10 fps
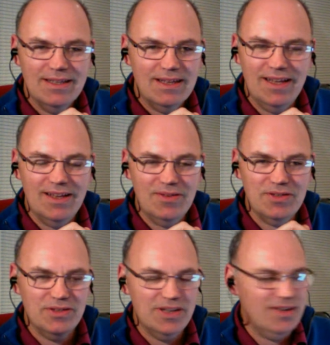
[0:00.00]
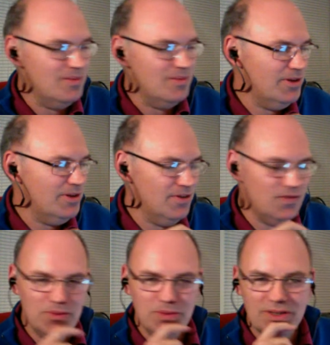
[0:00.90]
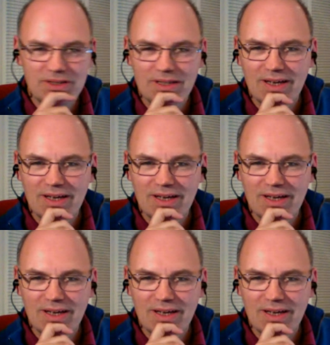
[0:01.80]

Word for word: and I was looking at the money a few weeks ago,